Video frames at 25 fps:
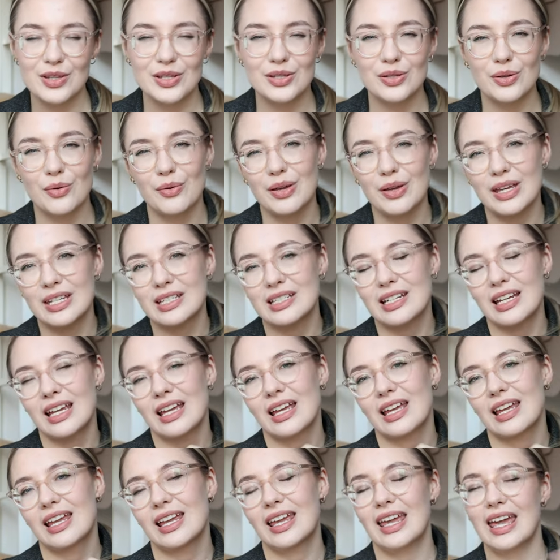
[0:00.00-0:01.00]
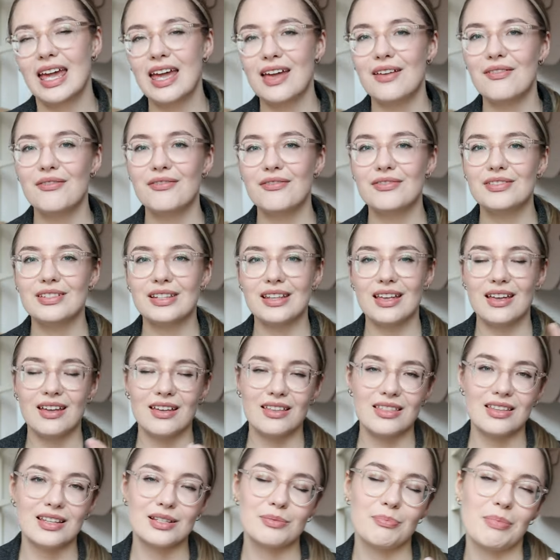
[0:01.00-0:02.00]
So it gives
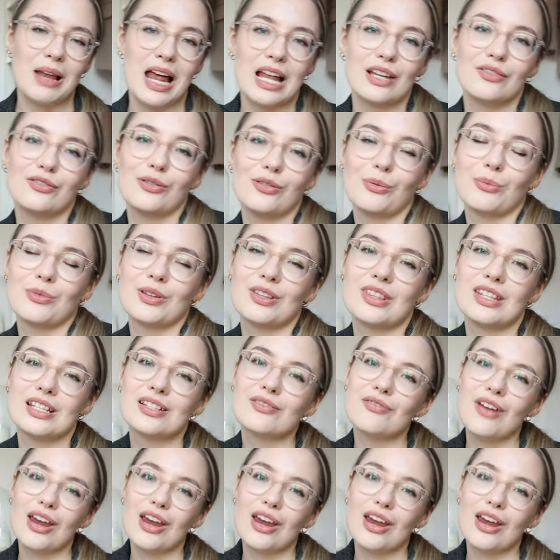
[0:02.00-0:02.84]
this platform to this